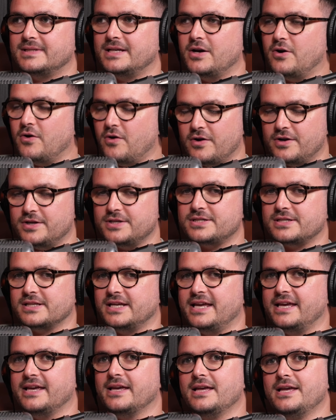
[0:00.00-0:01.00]
Yeah,
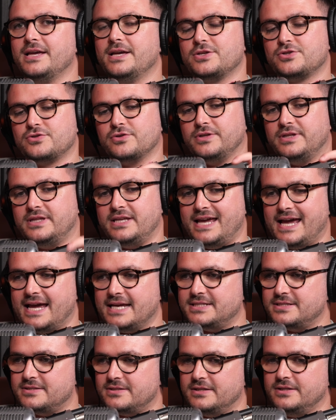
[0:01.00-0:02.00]
honestly. So
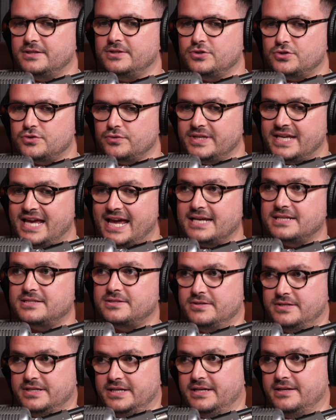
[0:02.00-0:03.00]

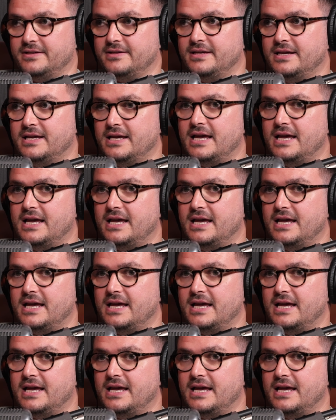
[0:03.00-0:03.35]
yesterday,